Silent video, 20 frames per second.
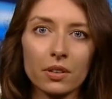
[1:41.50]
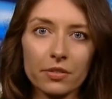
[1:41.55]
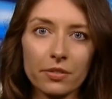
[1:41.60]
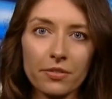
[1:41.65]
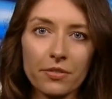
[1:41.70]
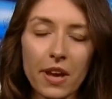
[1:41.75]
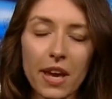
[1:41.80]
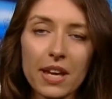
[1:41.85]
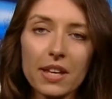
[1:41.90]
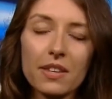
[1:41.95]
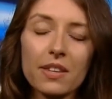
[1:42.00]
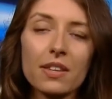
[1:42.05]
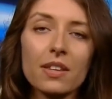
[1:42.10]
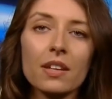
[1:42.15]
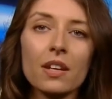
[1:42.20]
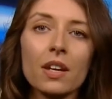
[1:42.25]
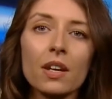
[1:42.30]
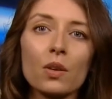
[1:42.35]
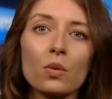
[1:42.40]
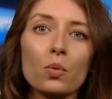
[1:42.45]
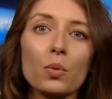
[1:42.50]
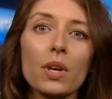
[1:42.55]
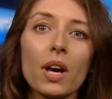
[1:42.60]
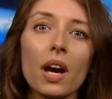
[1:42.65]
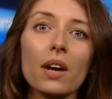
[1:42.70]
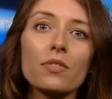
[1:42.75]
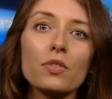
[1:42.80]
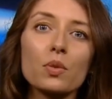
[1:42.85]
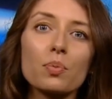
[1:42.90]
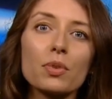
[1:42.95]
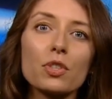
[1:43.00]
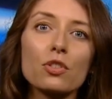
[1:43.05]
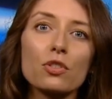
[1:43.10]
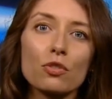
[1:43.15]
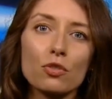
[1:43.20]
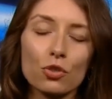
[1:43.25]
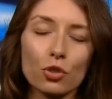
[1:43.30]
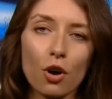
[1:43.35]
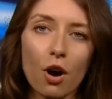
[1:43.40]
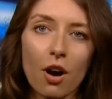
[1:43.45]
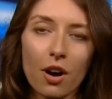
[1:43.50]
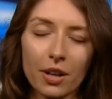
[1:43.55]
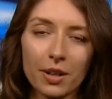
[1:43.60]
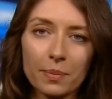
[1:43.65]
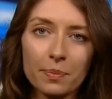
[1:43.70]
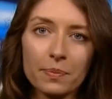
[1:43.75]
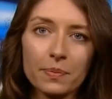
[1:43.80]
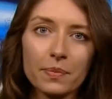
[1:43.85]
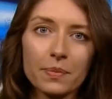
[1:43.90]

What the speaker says: faith, we have to be strong.